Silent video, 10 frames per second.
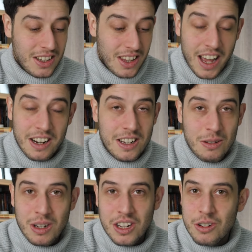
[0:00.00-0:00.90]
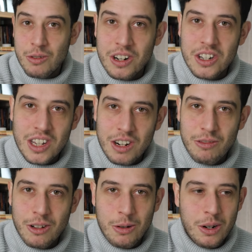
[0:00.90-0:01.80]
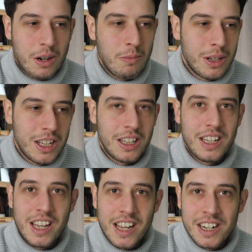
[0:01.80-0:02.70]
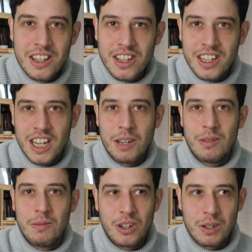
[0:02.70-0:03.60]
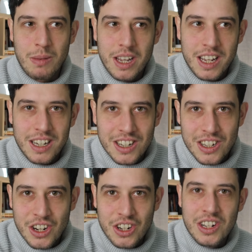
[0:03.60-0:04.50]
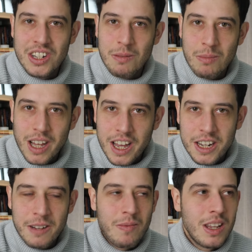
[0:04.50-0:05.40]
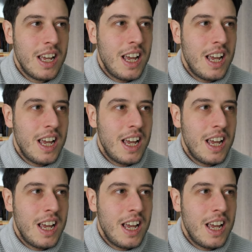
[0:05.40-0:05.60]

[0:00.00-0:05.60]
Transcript: That is because in a state of flow. You're completely in the game and just making decisions and planning,